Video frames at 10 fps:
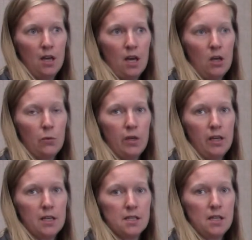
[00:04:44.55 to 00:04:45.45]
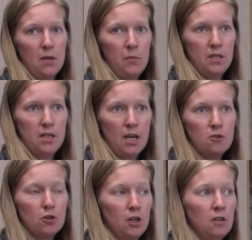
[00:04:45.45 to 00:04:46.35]
and we get
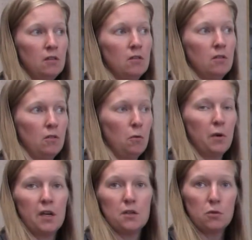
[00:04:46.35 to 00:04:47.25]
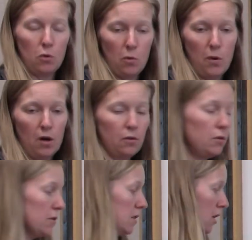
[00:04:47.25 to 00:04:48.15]
sedimentation, or we get soil
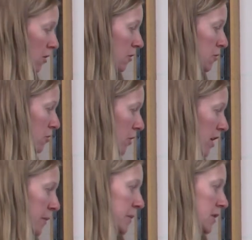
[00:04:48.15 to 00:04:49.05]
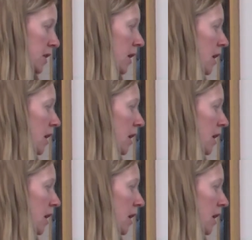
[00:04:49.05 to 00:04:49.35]
particles in our streams,